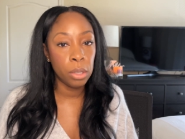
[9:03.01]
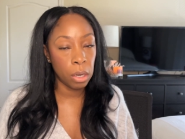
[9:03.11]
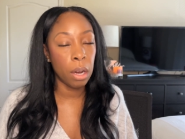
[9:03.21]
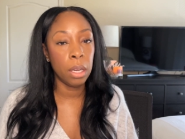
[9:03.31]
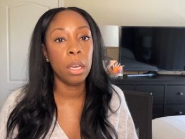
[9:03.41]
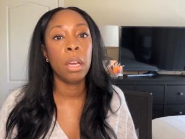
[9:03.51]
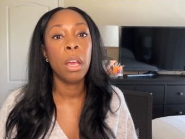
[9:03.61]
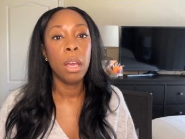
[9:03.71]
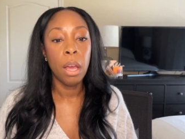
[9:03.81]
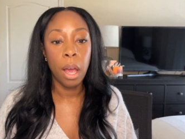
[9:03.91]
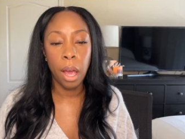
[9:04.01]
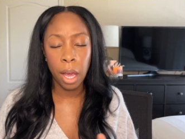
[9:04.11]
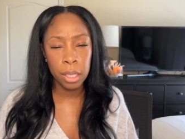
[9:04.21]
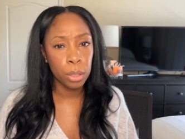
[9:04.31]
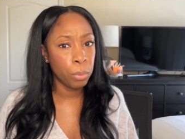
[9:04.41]
starting
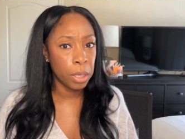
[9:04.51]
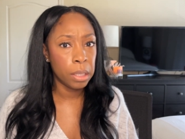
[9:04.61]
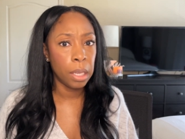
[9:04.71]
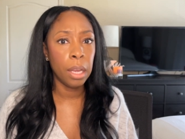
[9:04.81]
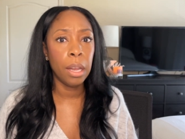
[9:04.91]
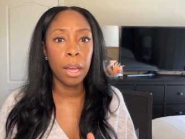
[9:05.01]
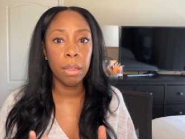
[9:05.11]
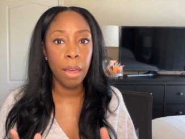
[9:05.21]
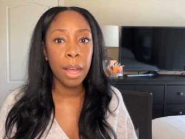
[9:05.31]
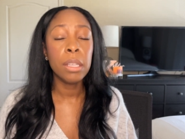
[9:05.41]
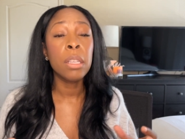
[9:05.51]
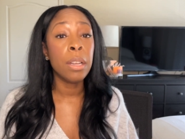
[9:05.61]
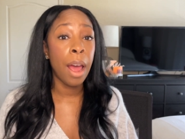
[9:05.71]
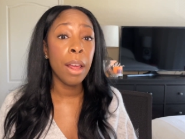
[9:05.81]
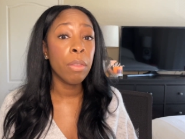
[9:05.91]
I just want to say like that's
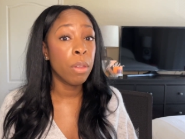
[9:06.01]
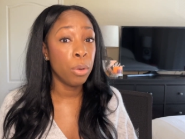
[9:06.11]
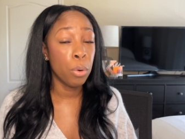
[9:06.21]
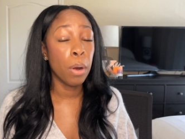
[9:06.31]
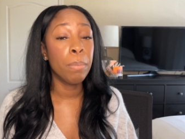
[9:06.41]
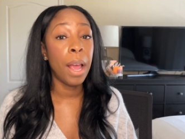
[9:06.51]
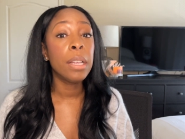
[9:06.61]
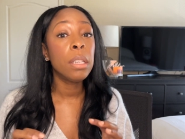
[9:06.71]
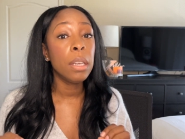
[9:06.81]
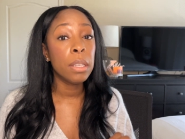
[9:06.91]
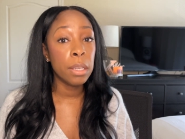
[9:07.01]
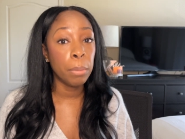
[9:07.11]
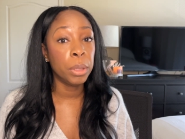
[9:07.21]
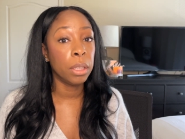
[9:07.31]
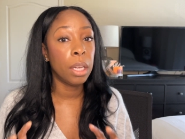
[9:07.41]
not the norm. That's the
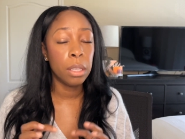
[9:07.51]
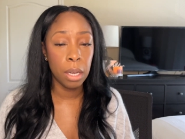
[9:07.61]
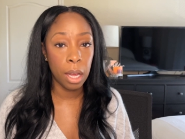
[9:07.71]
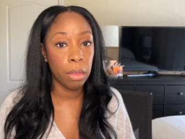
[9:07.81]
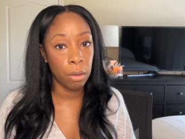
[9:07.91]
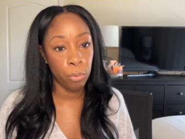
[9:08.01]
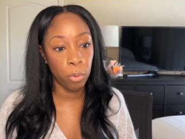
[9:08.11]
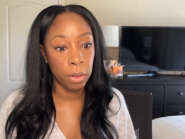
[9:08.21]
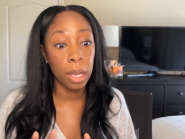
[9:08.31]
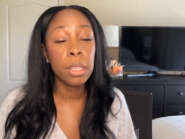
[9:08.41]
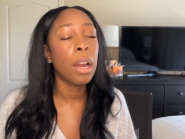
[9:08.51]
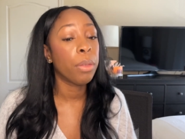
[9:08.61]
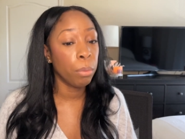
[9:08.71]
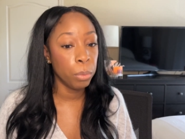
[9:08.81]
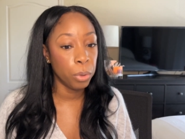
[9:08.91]
exception. That's not the that's
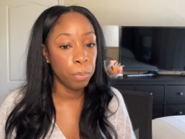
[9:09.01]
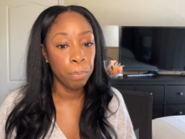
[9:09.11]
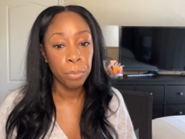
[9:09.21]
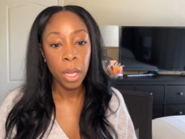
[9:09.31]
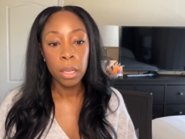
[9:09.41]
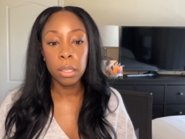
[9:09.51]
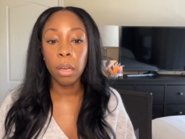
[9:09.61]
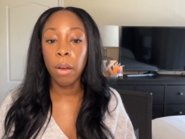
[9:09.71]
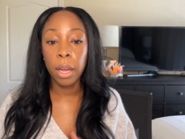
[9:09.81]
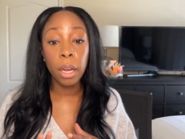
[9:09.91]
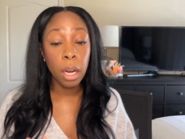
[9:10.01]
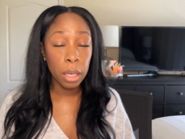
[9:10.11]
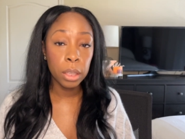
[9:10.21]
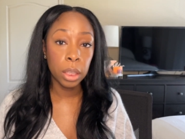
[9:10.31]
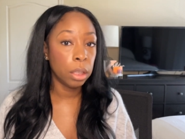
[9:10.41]
not the rule. So I
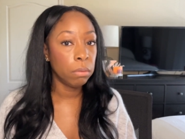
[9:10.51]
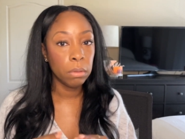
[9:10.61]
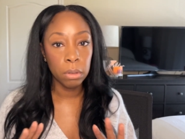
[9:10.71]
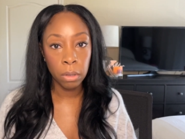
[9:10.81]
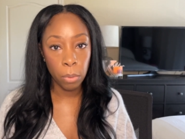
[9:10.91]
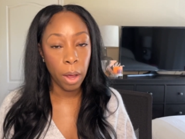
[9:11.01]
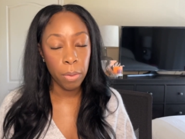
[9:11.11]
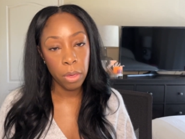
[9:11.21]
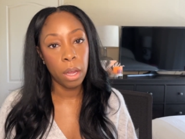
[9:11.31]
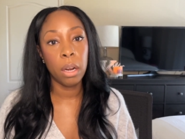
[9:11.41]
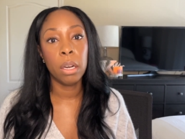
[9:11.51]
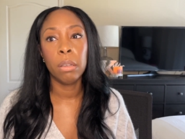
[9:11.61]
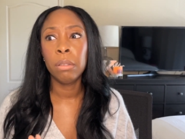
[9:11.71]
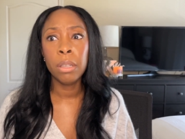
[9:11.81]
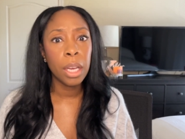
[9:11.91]
encourage you go out there,
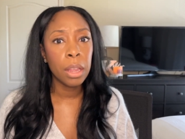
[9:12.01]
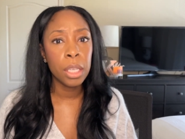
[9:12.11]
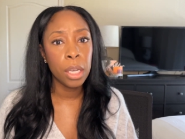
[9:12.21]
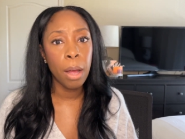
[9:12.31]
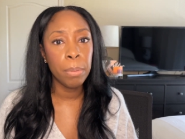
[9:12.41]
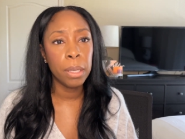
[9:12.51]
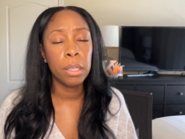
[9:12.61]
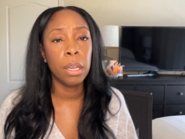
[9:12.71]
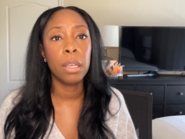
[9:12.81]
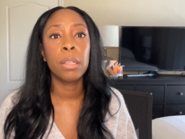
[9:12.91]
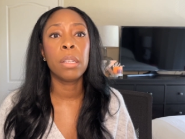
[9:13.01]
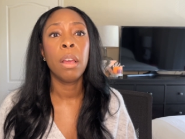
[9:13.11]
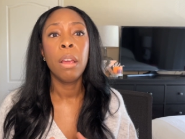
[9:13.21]
look at the job listings,